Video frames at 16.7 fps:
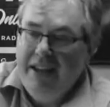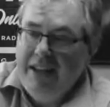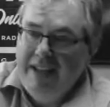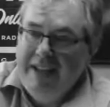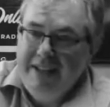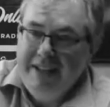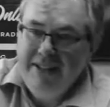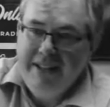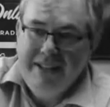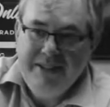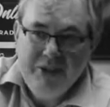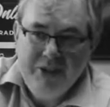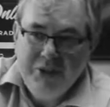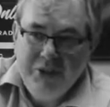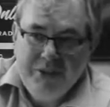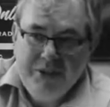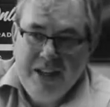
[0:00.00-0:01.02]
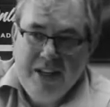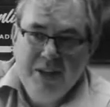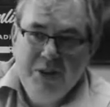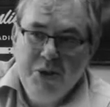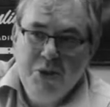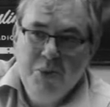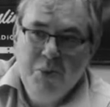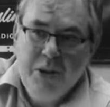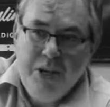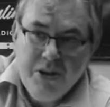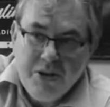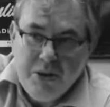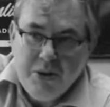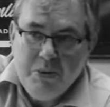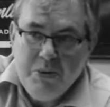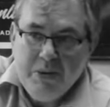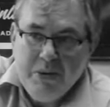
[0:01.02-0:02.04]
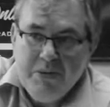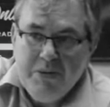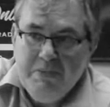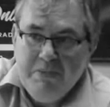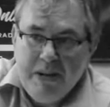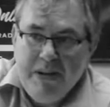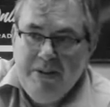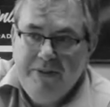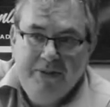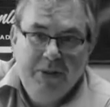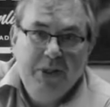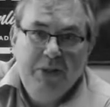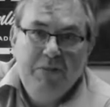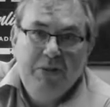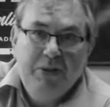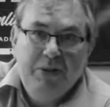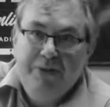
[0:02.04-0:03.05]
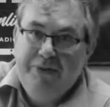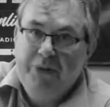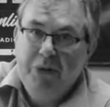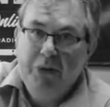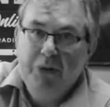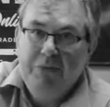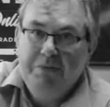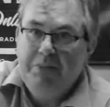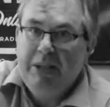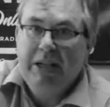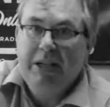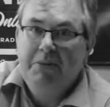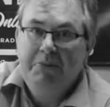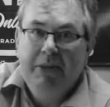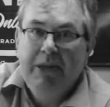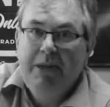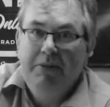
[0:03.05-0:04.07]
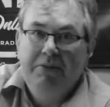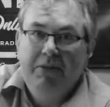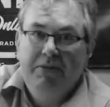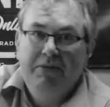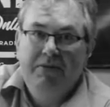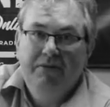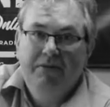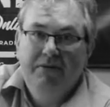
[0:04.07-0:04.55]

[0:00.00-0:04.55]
And it just said, we are going to make films for black people.